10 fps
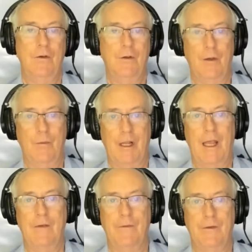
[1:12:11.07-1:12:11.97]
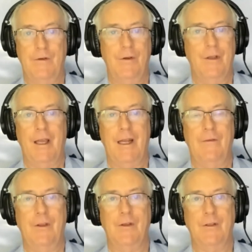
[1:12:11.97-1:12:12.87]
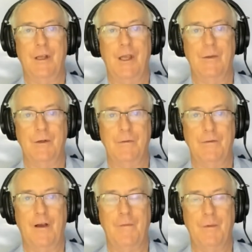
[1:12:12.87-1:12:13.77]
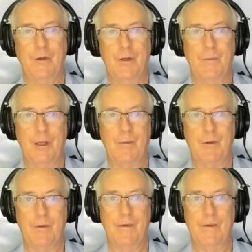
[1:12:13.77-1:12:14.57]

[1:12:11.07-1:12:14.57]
you don't want to have, you can't have those in a country of five million people.